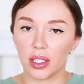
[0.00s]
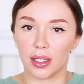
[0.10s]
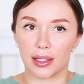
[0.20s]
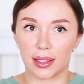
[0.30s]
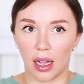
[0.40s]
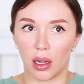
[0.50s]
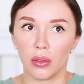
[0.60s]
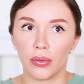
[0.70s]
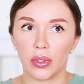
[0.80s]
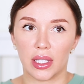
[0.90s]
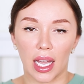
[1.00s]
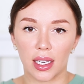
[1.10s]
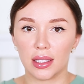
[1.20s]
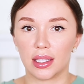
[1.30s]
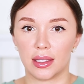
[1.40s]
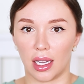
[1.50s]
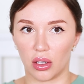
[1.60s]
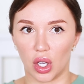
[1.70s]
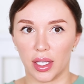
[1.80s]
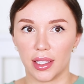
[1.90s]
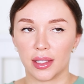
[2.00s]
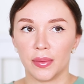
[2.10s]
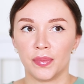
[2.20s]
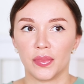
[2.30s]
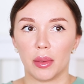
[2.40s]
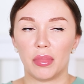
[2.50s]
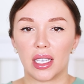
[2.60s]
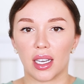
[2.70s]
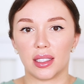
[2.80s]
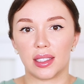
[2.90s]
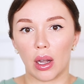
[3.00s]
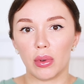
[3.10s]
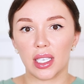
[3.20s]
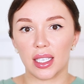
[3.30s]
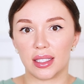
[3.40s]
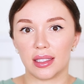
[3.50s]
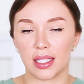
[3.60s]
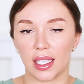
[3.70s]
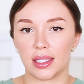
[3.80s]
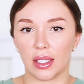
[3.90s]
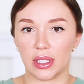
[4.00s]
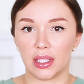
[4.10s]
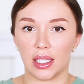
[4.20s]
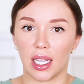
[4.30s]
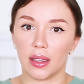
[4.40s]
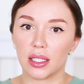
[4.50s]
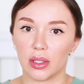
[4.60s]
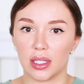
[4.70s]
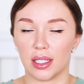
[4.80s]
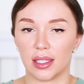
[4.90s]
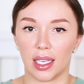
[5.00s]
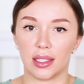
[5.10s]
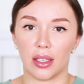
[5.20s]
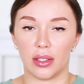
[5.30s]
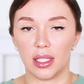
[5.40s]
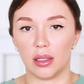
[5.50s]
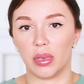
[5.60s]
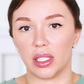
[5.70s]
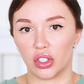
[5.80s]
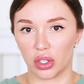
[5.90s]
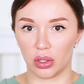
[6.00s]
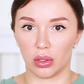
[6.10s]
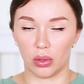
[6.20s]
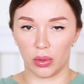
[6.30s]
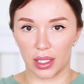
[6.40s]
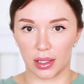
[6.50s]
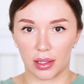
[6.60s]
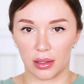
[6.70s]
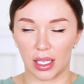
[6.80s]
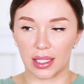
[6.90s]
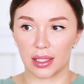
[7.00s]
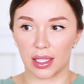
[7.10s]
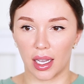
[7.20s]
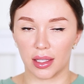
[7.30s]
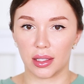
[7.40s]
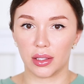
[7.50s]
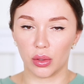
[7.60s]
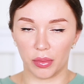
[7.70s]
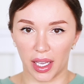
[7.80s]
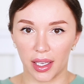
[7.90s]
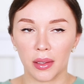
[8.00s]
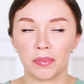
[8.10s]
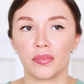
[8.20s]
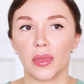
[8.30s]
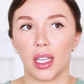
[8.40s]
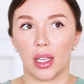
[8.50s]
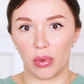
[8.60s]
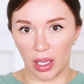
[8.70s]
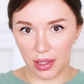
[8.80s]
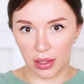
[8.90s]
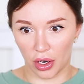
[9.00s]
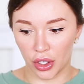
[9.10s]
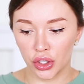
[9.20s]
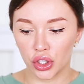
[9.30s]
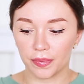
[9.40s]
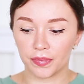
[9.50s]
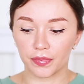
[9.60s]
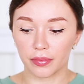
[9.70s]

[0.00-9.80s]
itself, getting stuck on it, because that one is in size 17 and this one is in size 17, but Justin Clue is a size too big. It runs large,